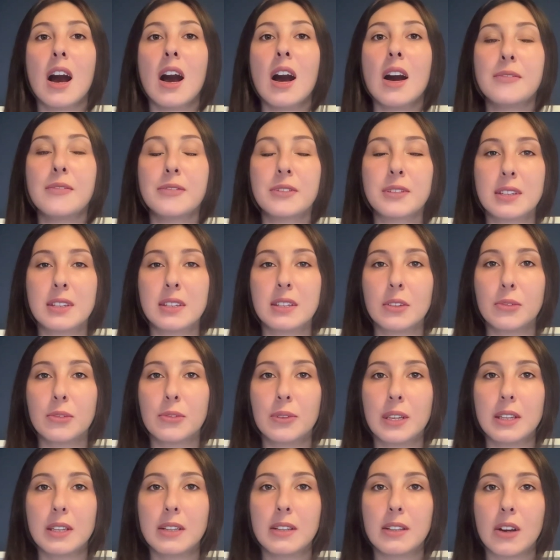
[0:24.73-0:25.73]
After the
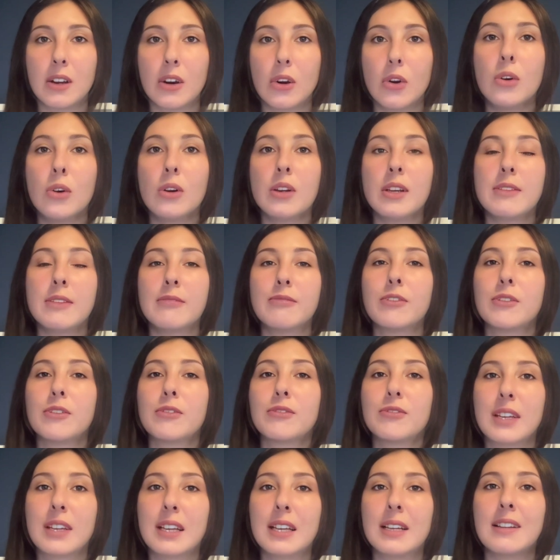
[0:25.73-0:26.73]
video, if you
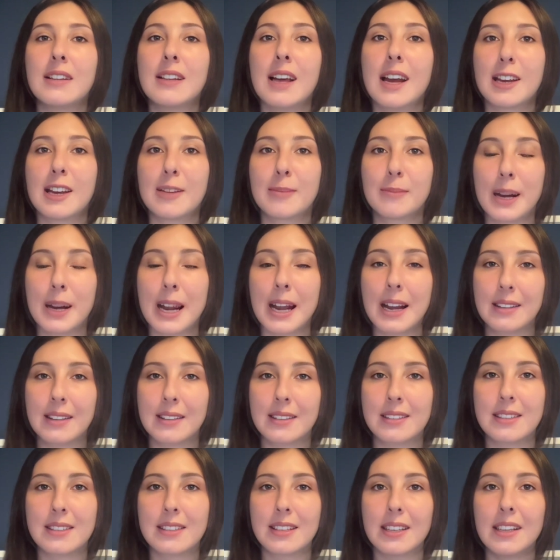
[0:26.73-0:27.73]
feel like
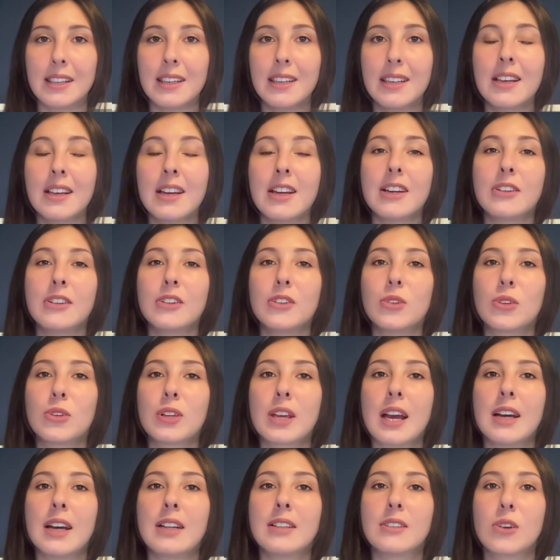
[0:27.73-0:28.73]
practicing, you
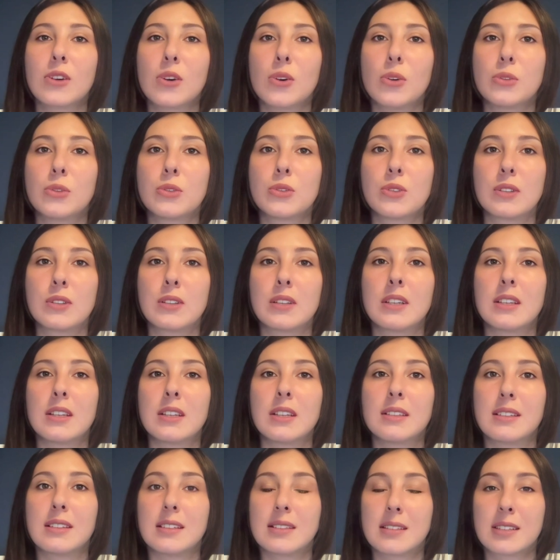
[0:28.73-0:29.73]
can go to
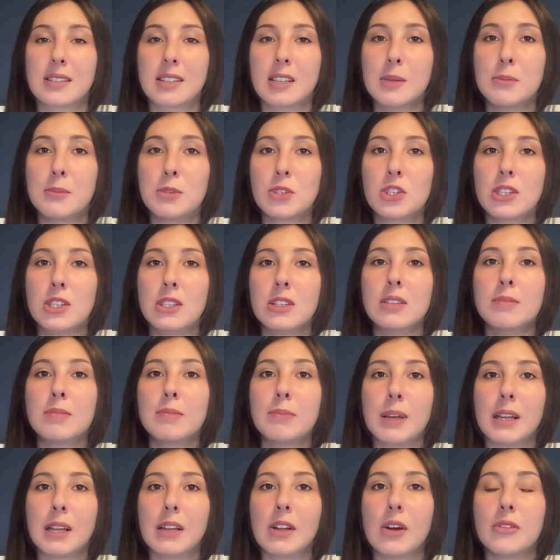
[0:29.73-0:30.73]
the description
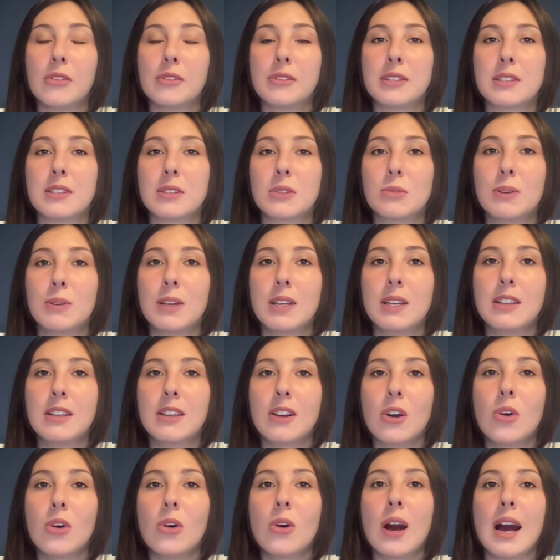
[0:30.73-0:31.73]
below this
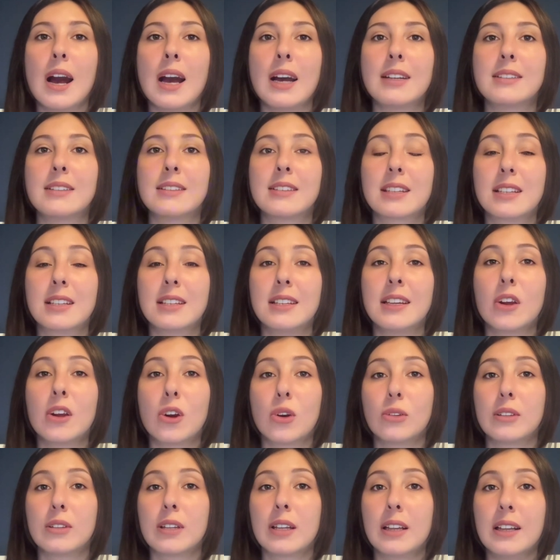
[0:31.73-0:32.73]
video and click
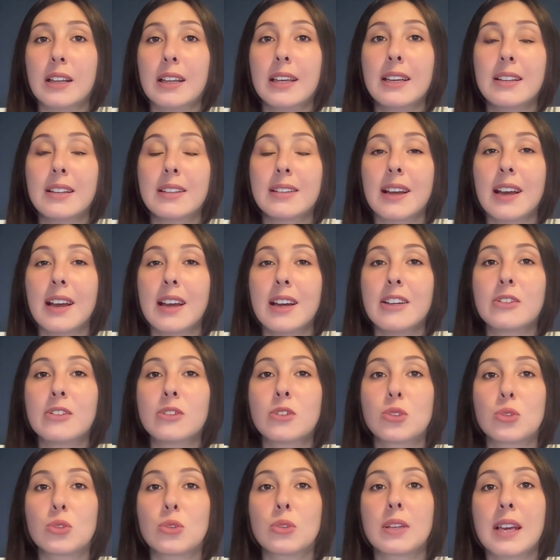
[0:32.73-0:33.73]
on the link there
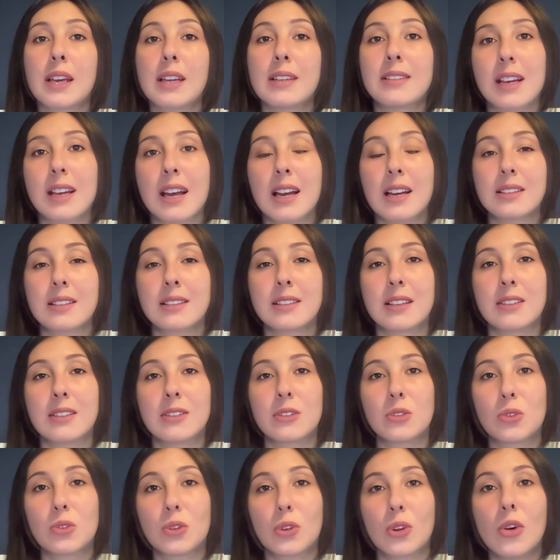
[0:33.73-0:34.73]
to get
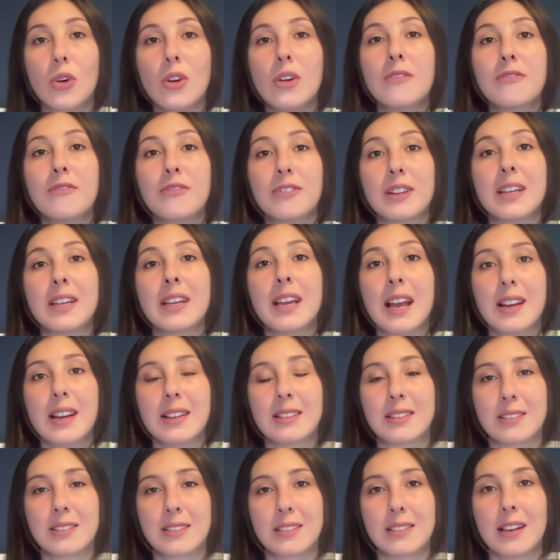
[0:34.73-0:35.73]
access to your free
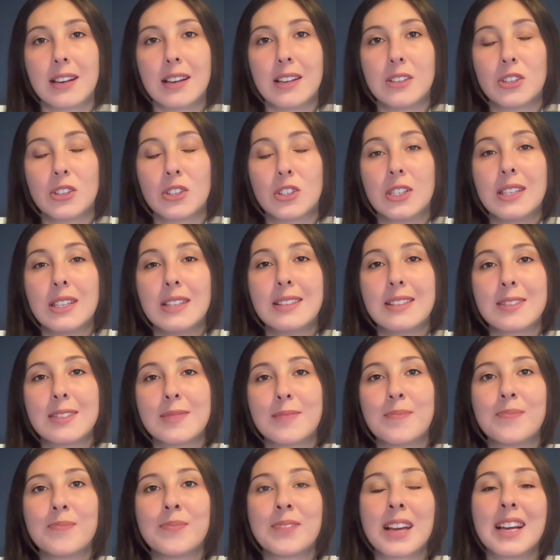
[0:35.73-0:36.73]
exercise sheet.
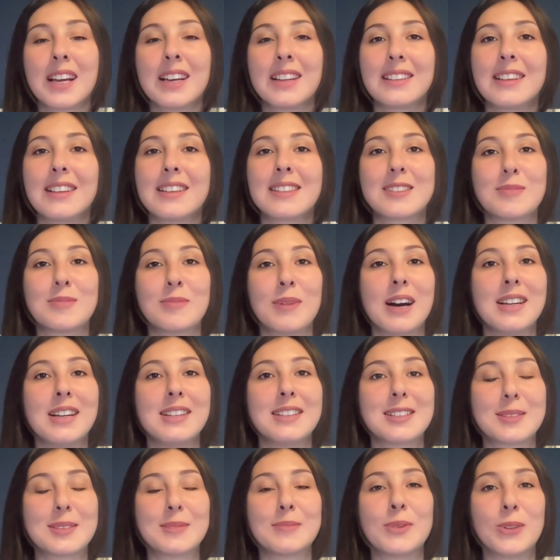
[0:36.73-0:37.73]
That's
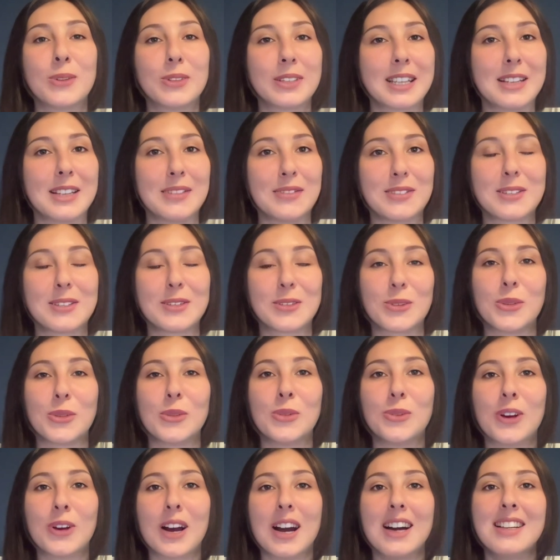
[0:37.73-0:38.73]
my small gift to
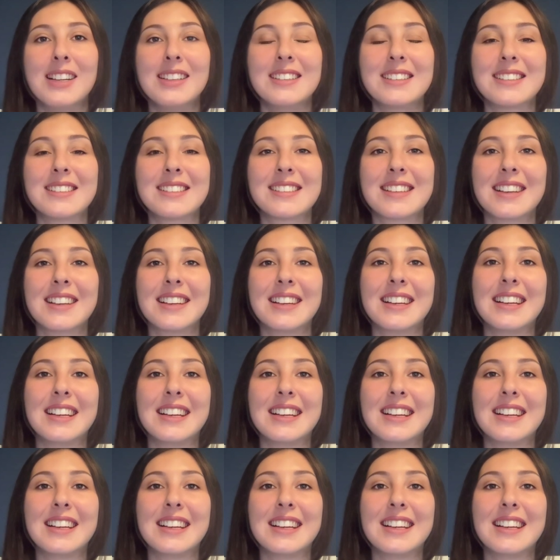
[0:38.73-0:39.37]
you guys.